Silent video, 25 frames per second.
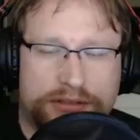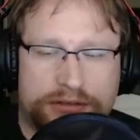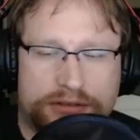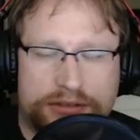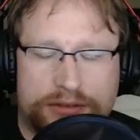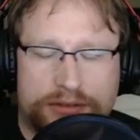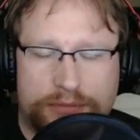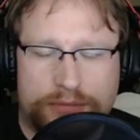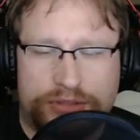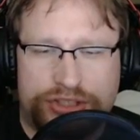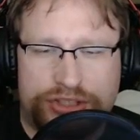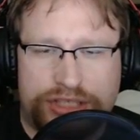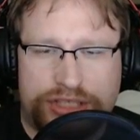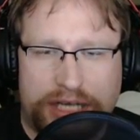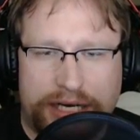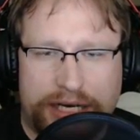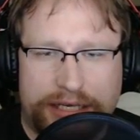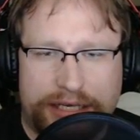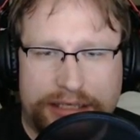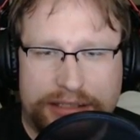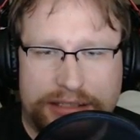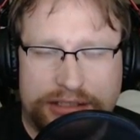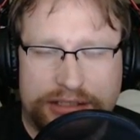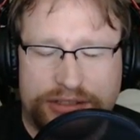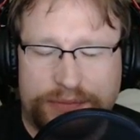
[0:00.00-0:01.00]
still some
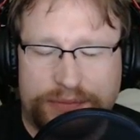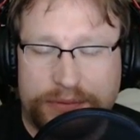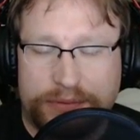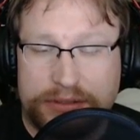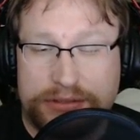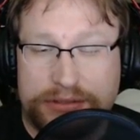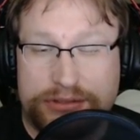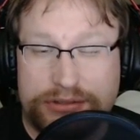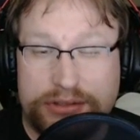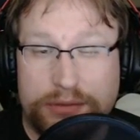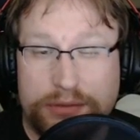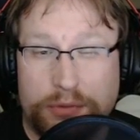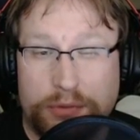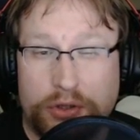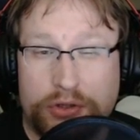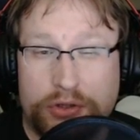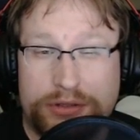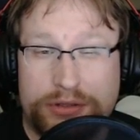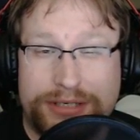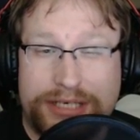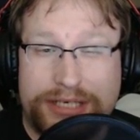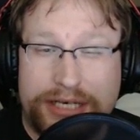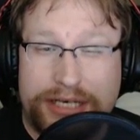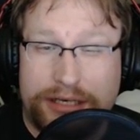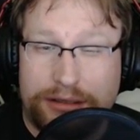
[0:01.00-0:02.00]
shadiness, but it's nowhere
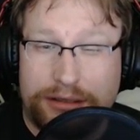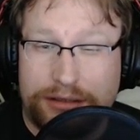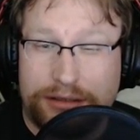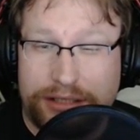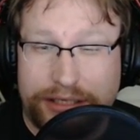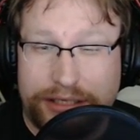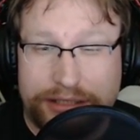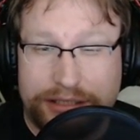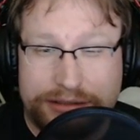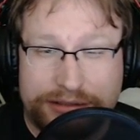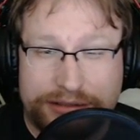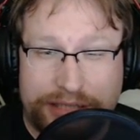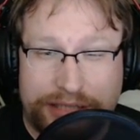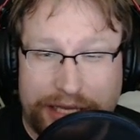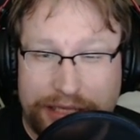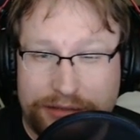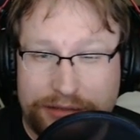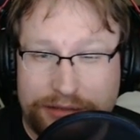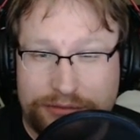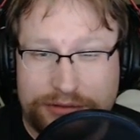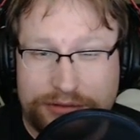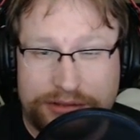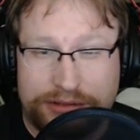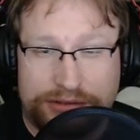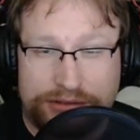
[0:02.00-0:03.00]
nearly as
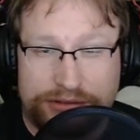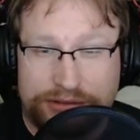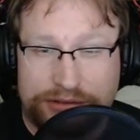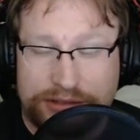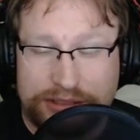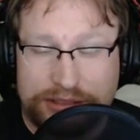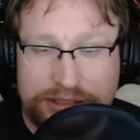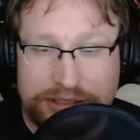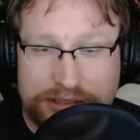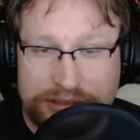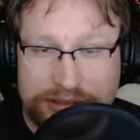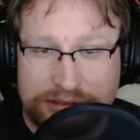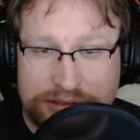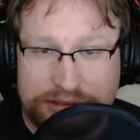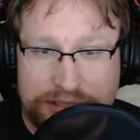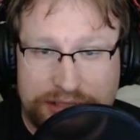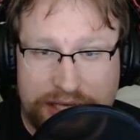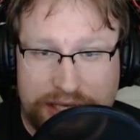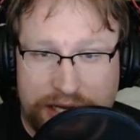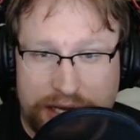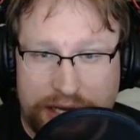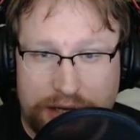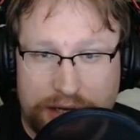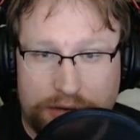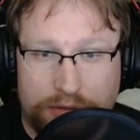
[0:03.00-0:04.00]
dangerous as it is
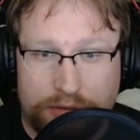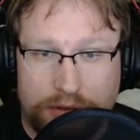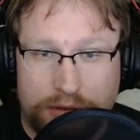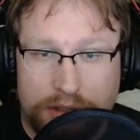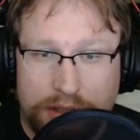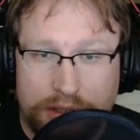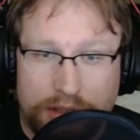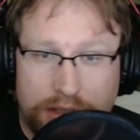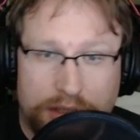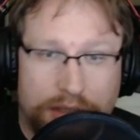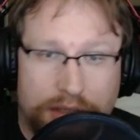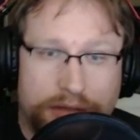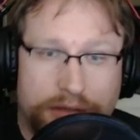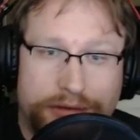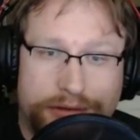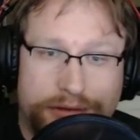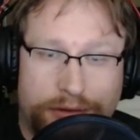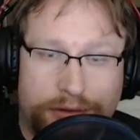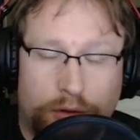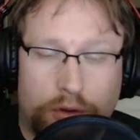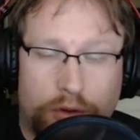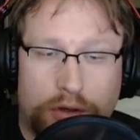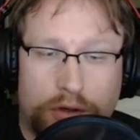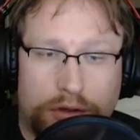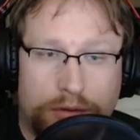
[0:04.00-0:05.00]
now,
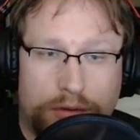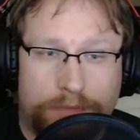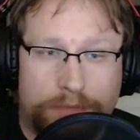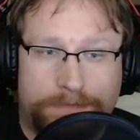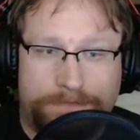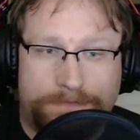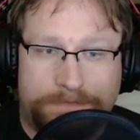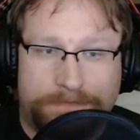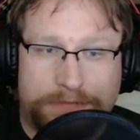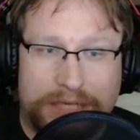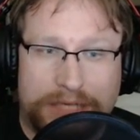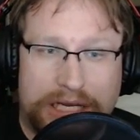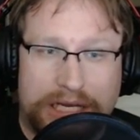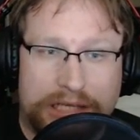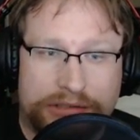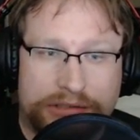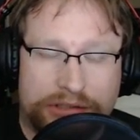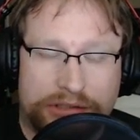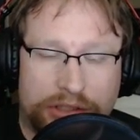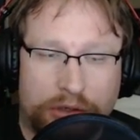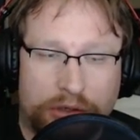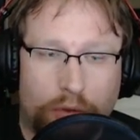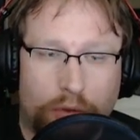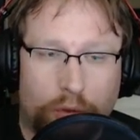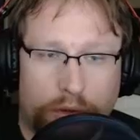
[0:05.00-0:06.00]
nor as
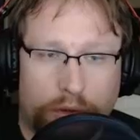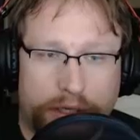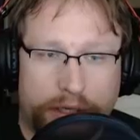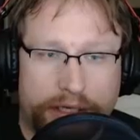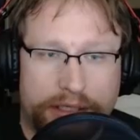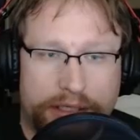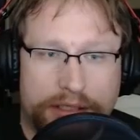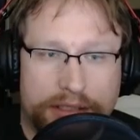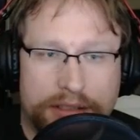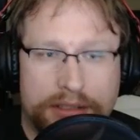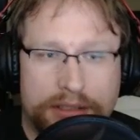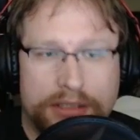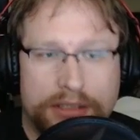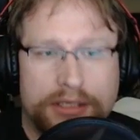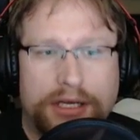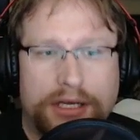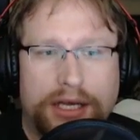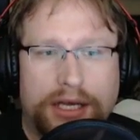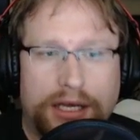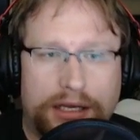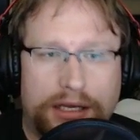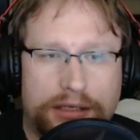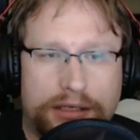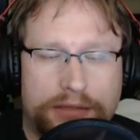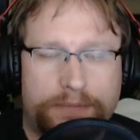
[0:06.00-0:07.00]
annoying.
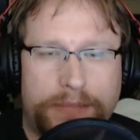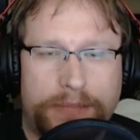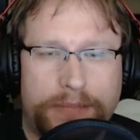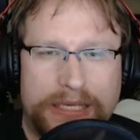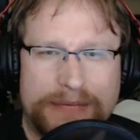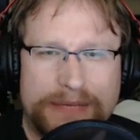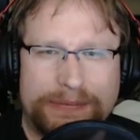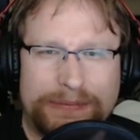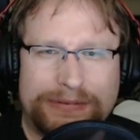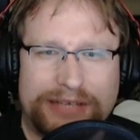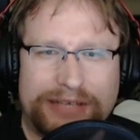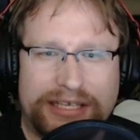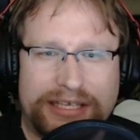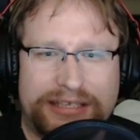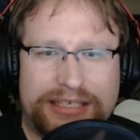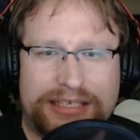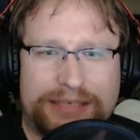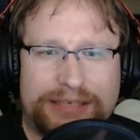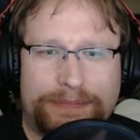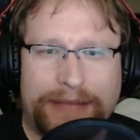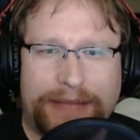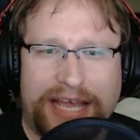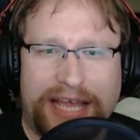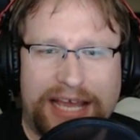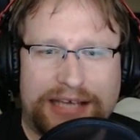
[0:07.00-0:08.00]
People, I
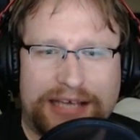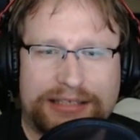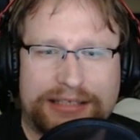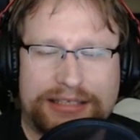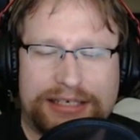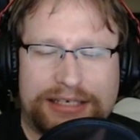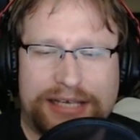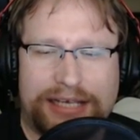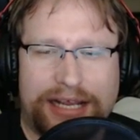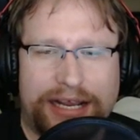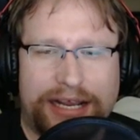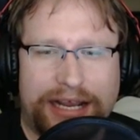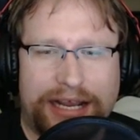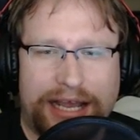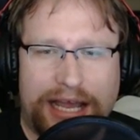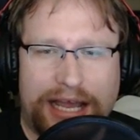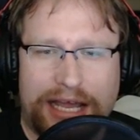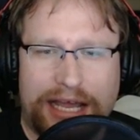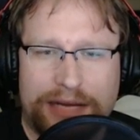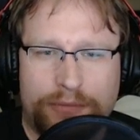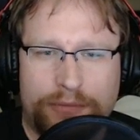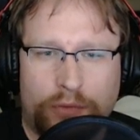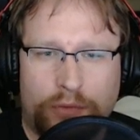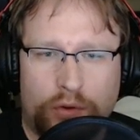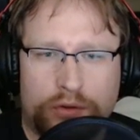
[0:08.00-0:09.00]
think, back in the day
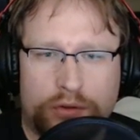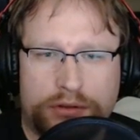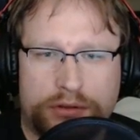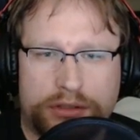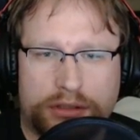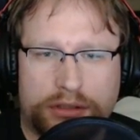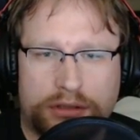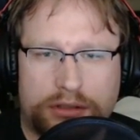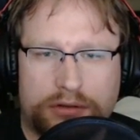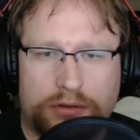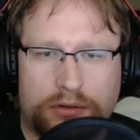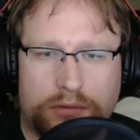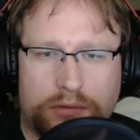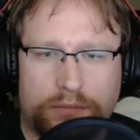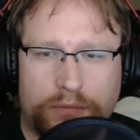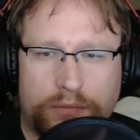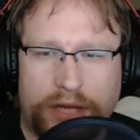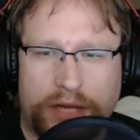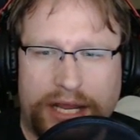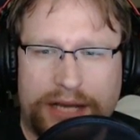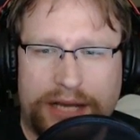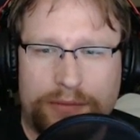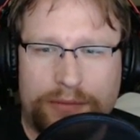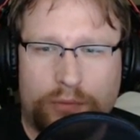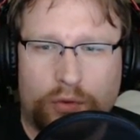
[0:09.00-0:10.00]
had more
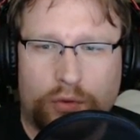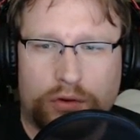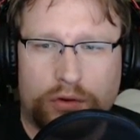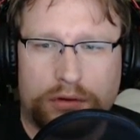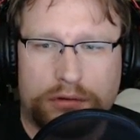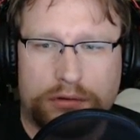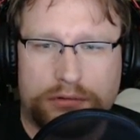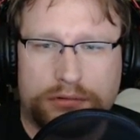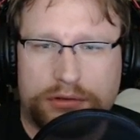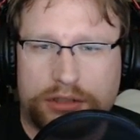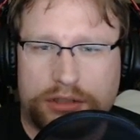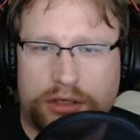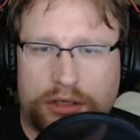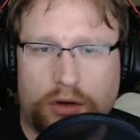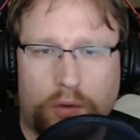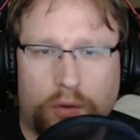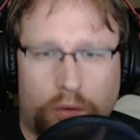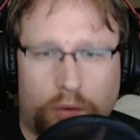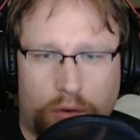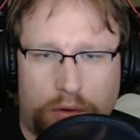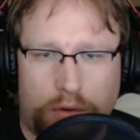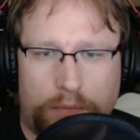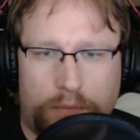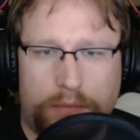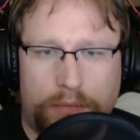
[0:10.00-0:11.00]

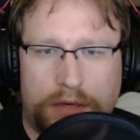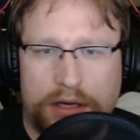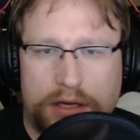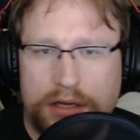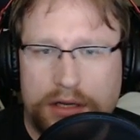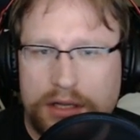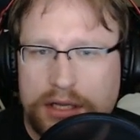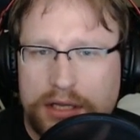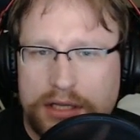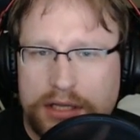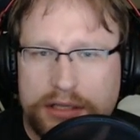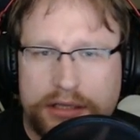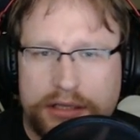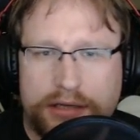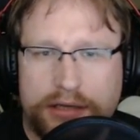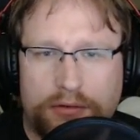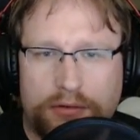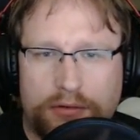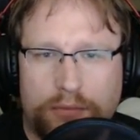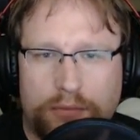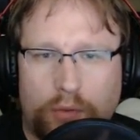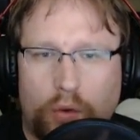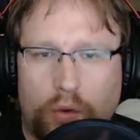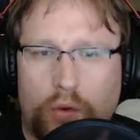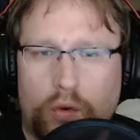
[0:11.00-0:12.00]
decorum. They were
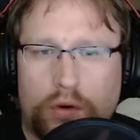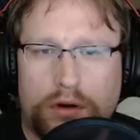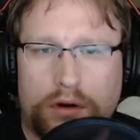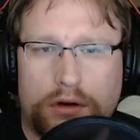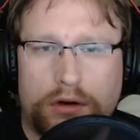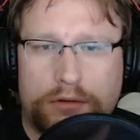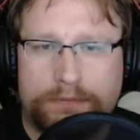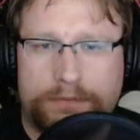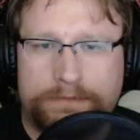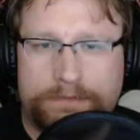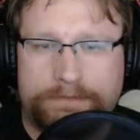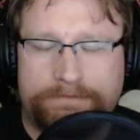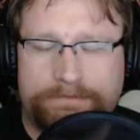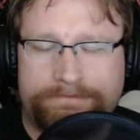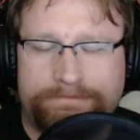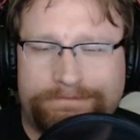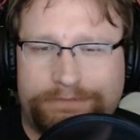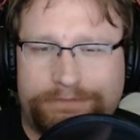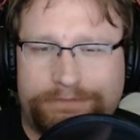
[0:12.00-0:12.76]
more